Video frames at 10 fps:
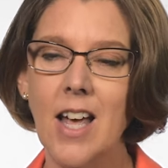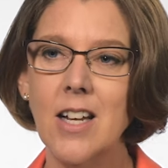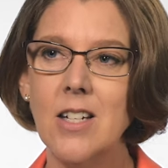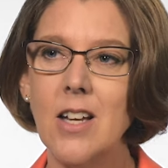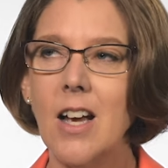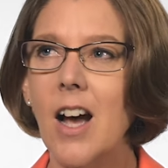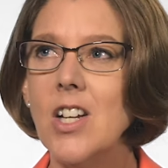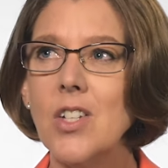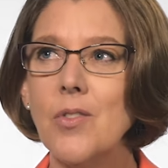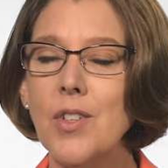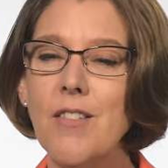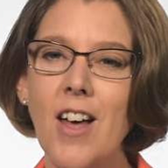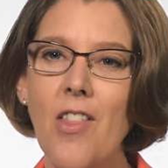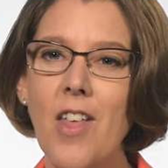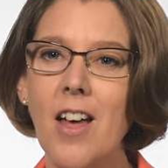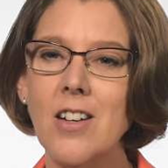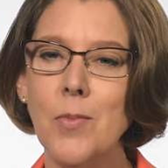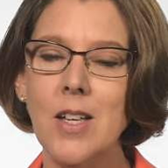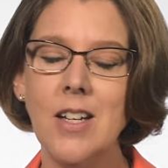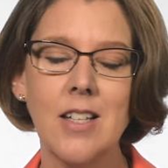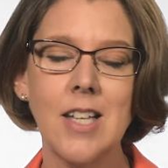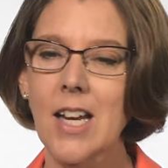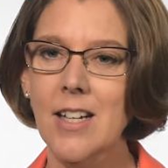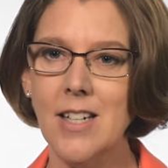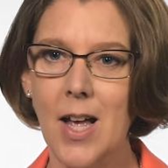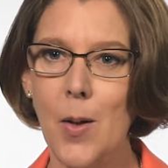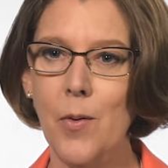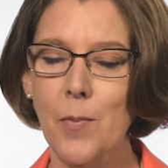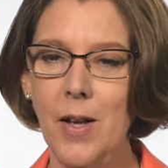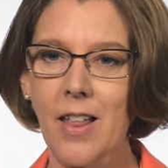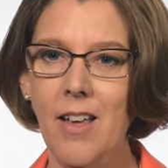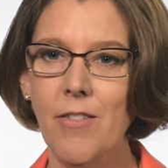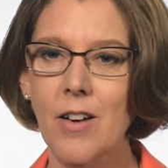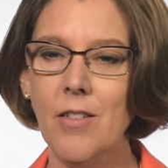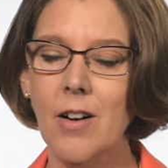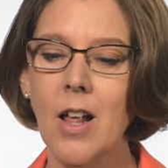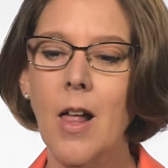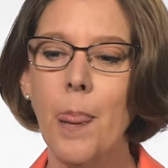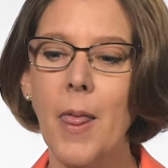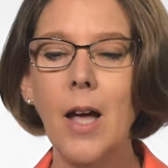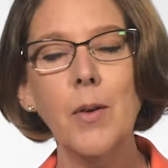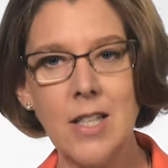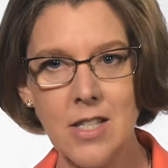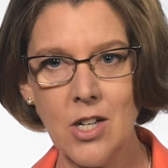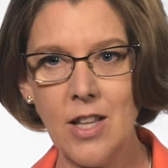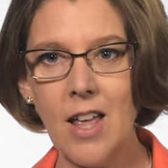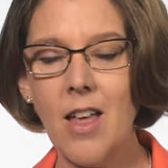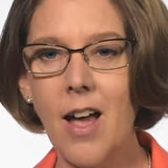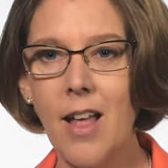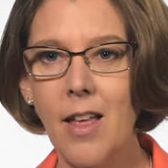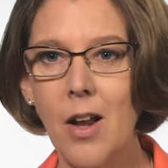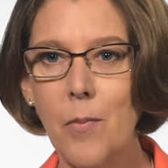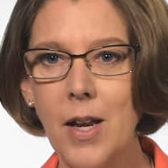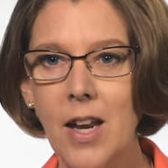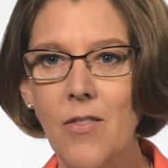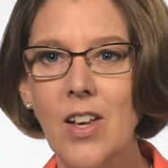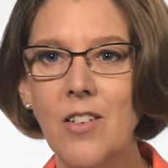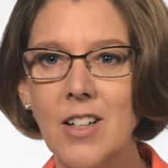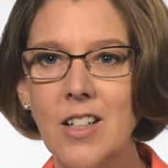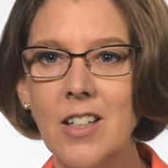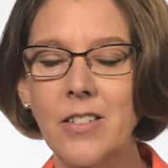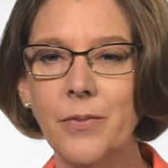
And I just really found that to be an exciting time of my life. And I would consider that the highlight of my Navy career.